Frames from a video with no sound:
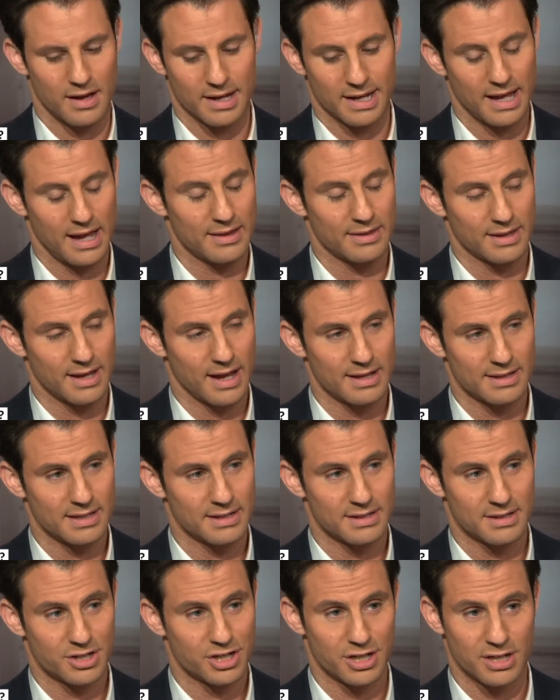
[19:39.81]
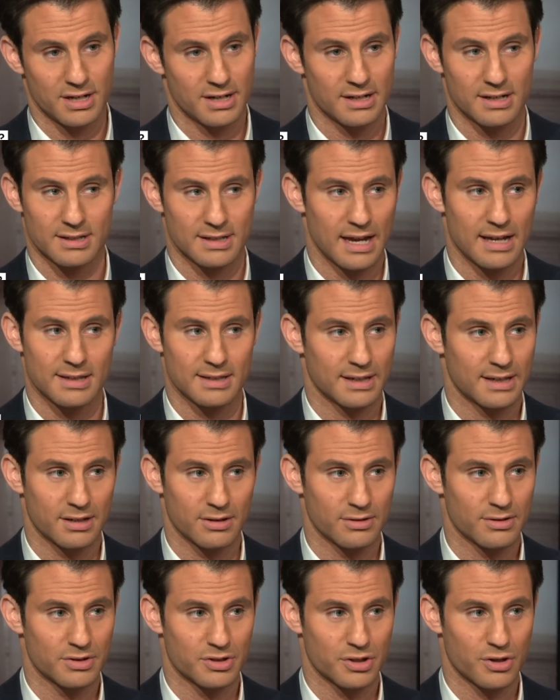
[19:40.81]
again, the idea is she didn't intend to
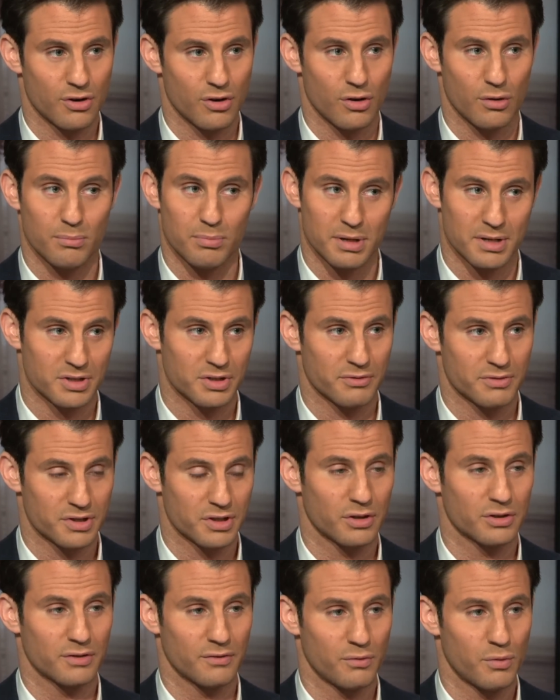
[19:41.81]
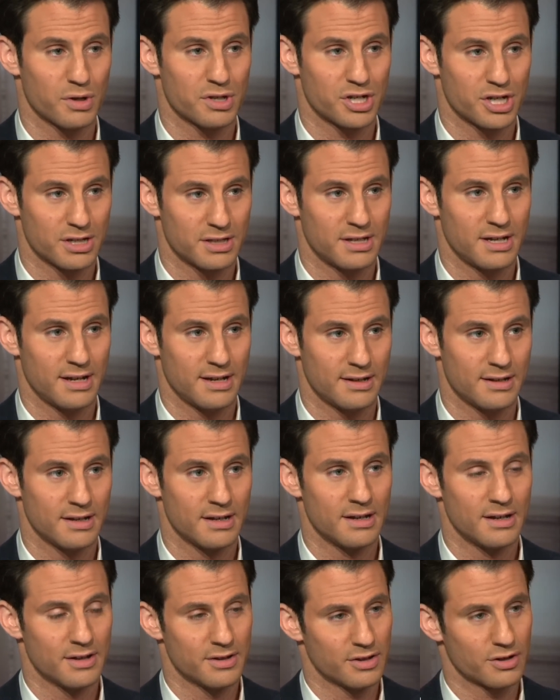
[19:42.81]
kill this girl, but as a result of what she did,
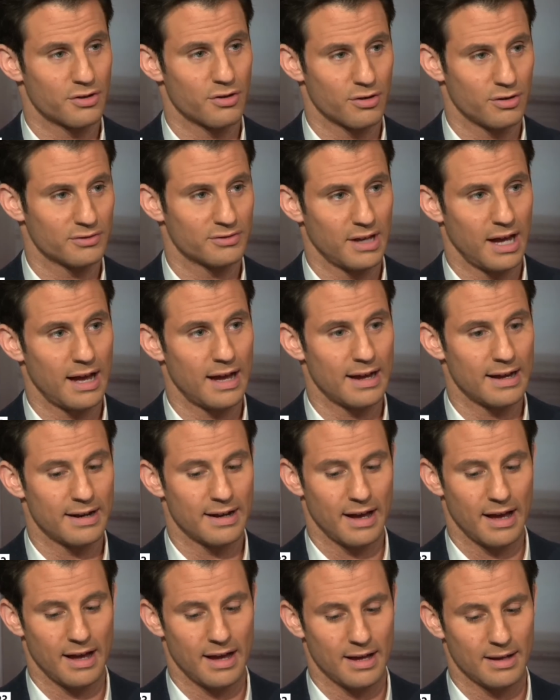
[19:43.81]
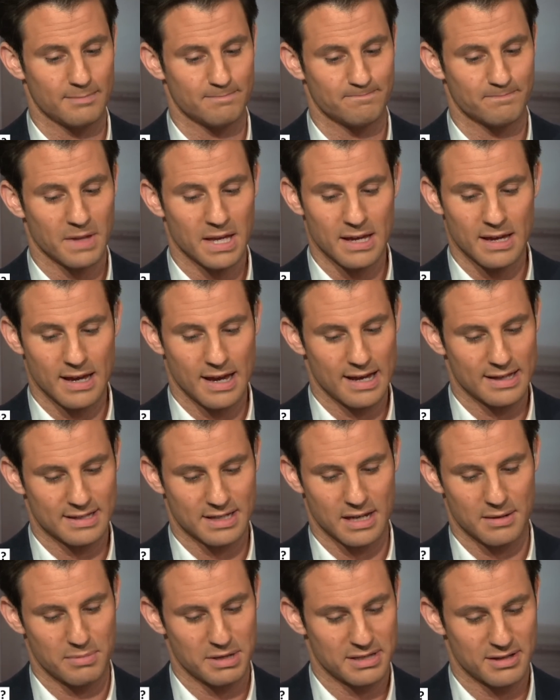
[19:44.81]
the girl died. Um, it's
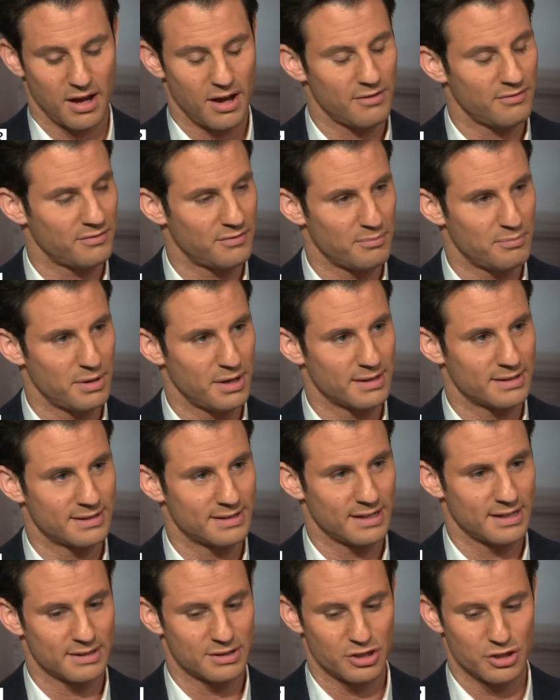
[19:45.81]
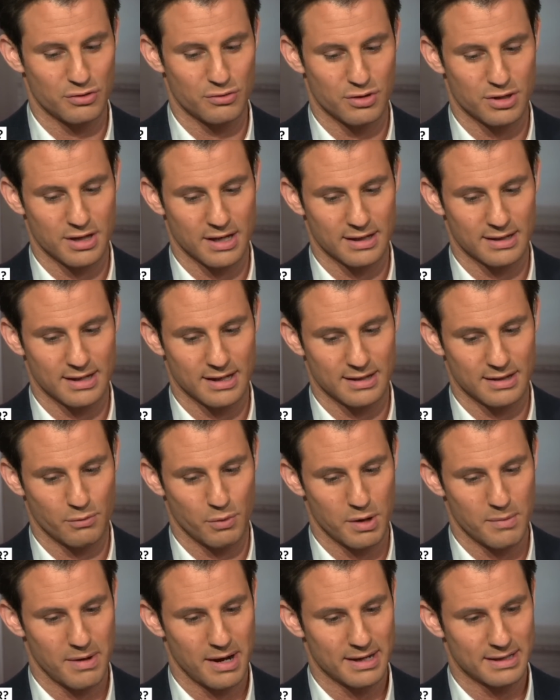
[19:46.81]
going to be tough, but uh, do you think that
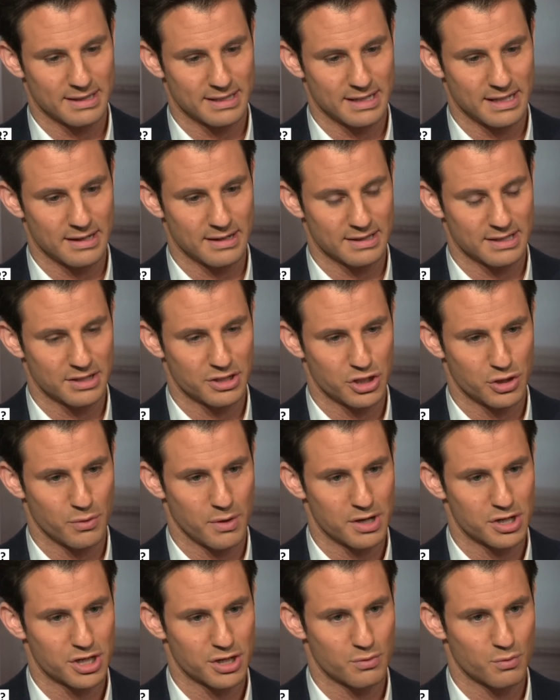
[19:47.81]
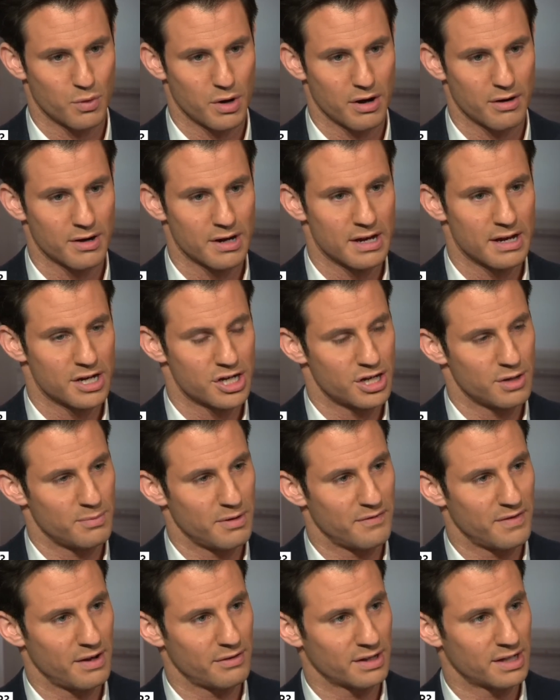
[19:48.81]
we might see a situation where she'd
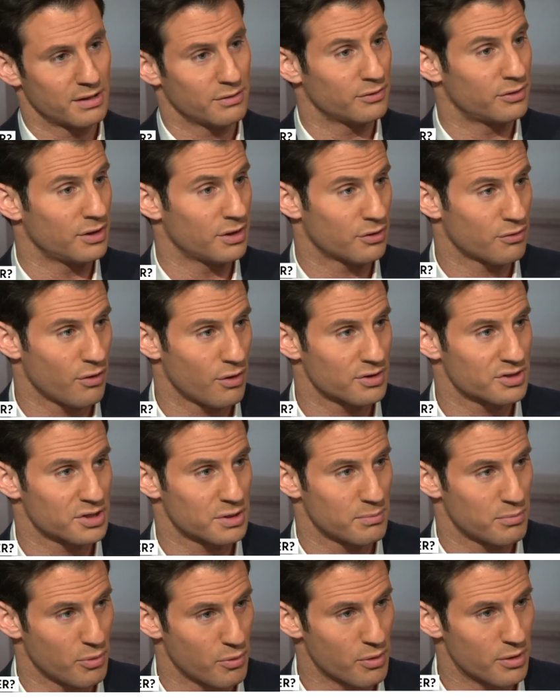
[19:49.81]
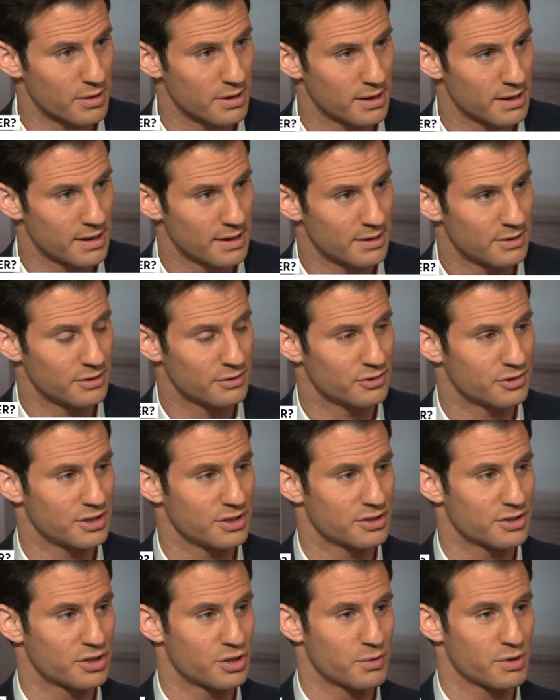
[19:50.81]
be found guilty across the board? Do you see
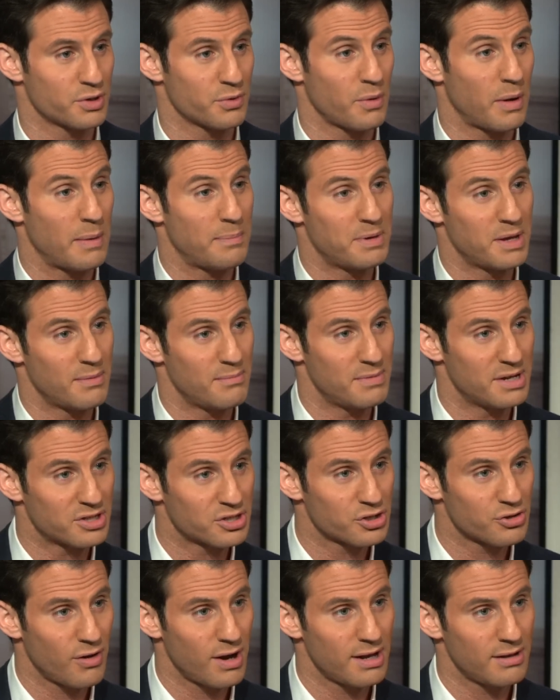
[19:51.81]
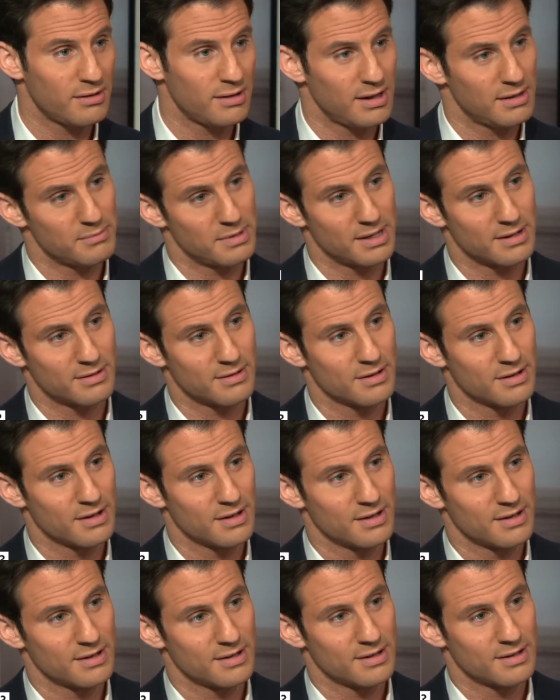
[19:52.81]
a situation where it might be a mistrial? I mean,
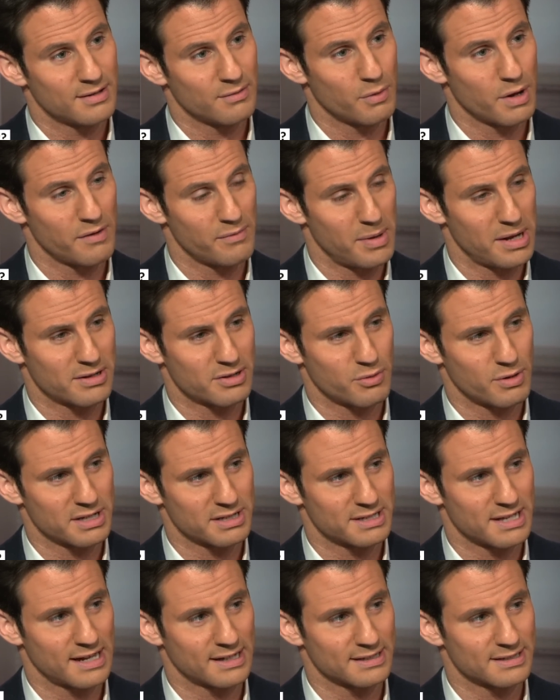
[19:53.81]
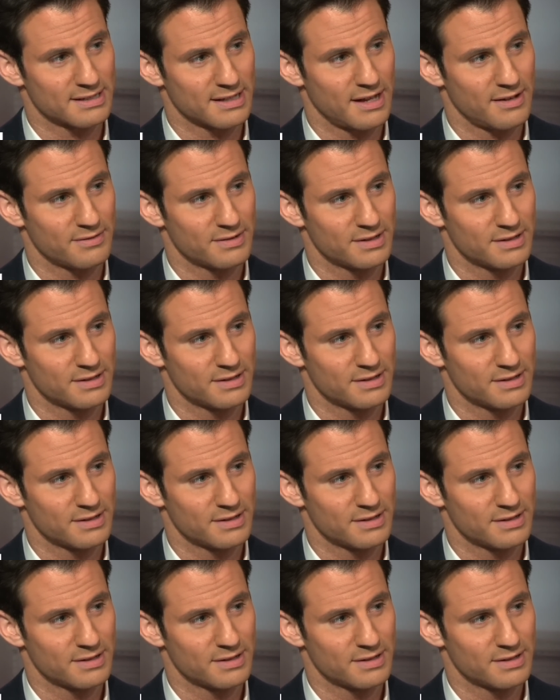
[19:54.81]
we have about 20 seconds left.